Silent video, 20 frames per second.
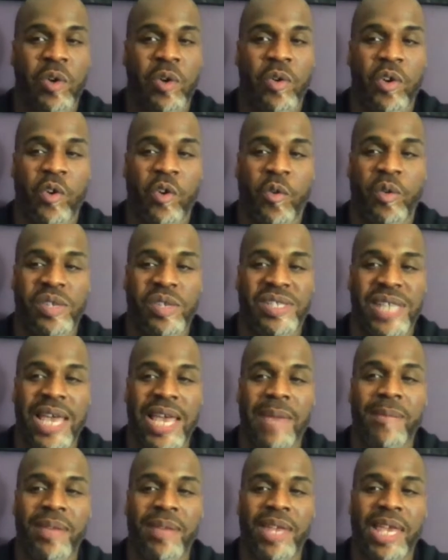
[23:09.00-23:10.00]
Chris
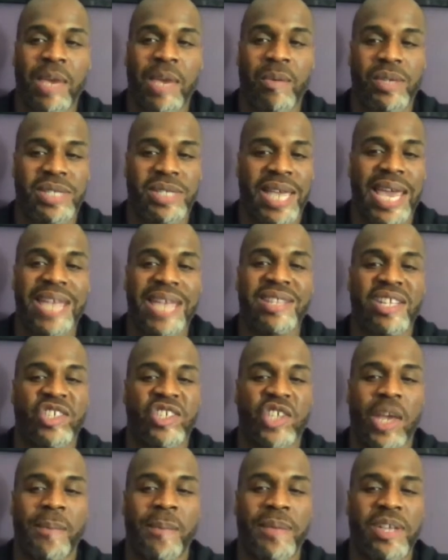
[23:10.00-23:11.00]
Sabin, he retained the
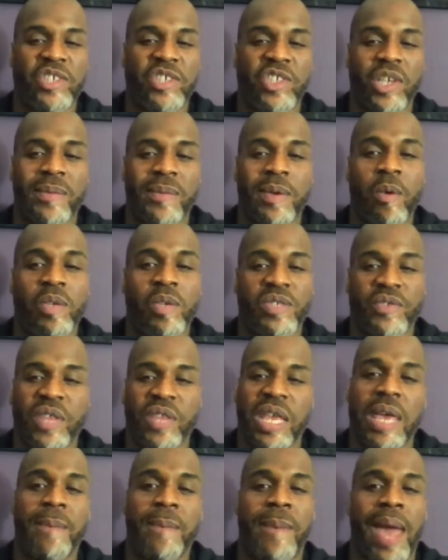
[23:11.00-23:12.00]
championship. It was for
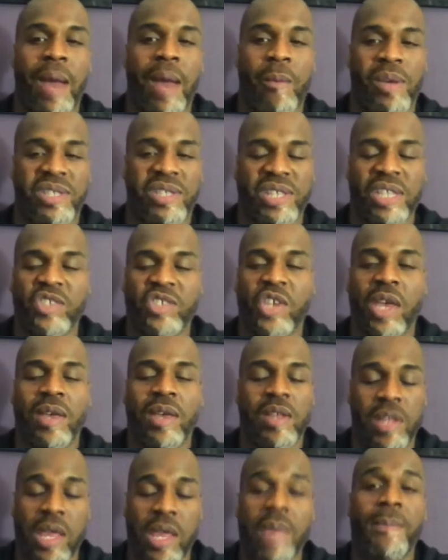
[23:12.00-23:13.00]
the Impact Wrestling
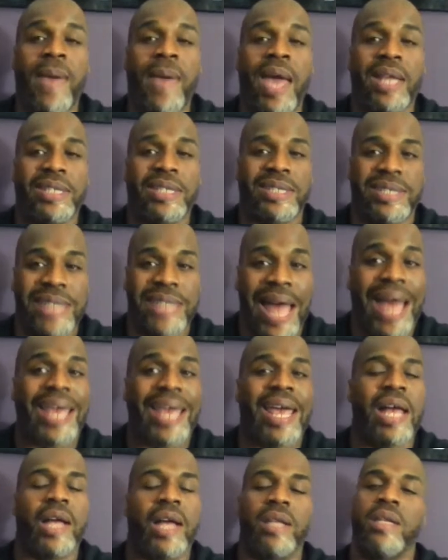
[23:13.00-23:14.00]
Impact
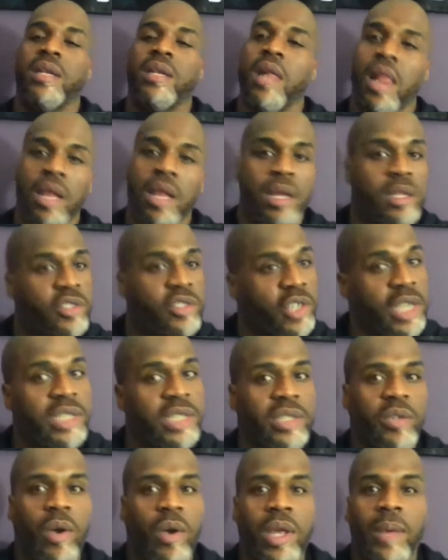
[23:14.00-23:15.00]
Knockout.
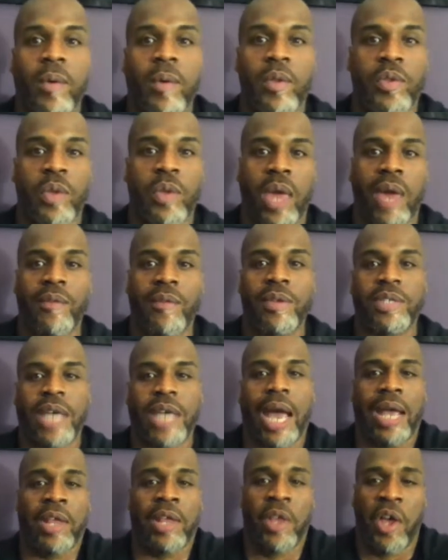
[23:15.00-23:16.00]
Jesus Christ, I'm going through like every
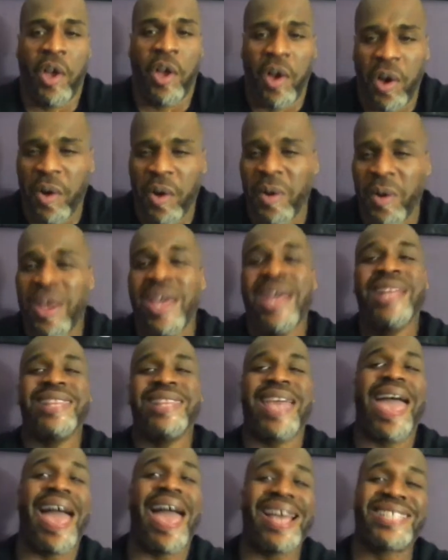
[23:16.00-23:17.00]
title.
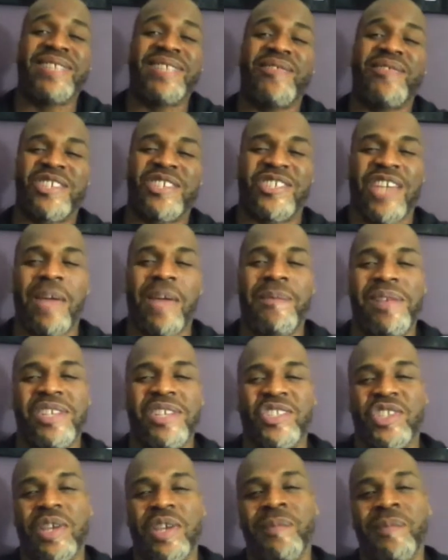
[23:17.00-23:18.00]
The X Division
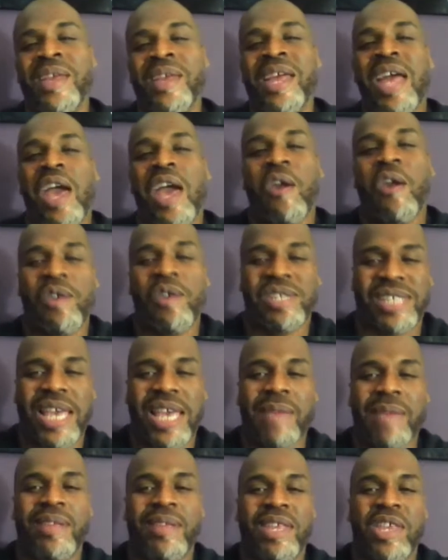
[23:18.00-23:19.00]
Championship. Chris
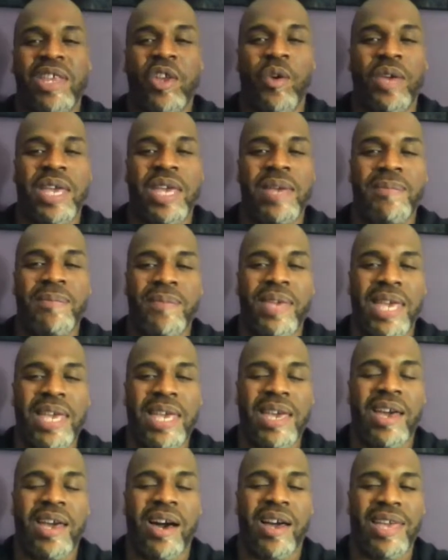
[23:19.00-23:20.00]
Sabin, you know, he
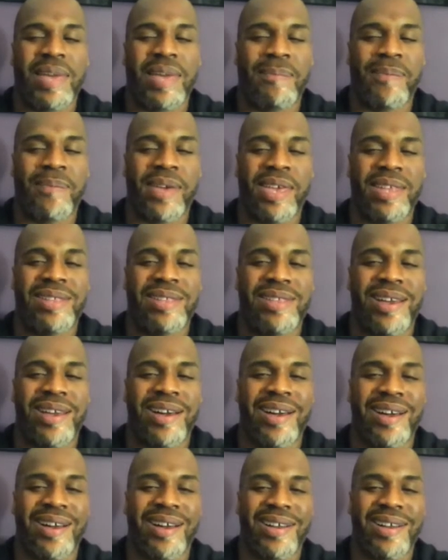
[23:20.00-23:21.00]
pinned
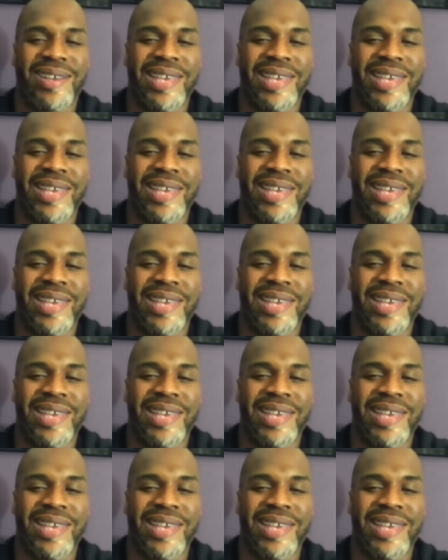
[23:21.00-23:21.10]
Kenta.